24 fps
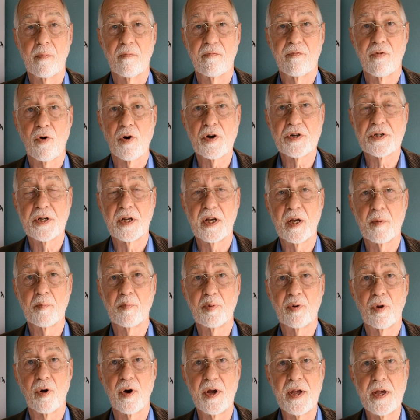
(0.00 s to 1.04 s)
forcing
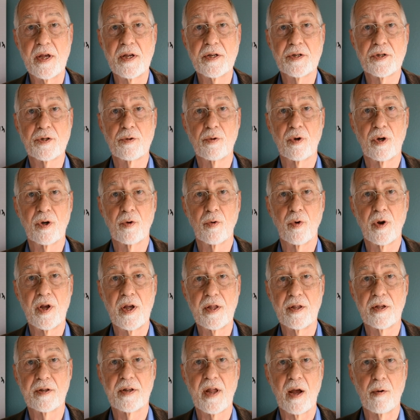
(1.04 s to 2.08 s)
employees to
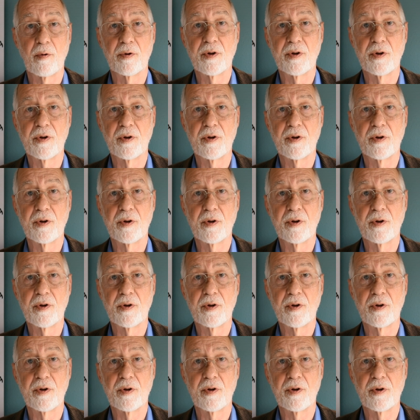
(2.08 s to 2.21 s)
agree that they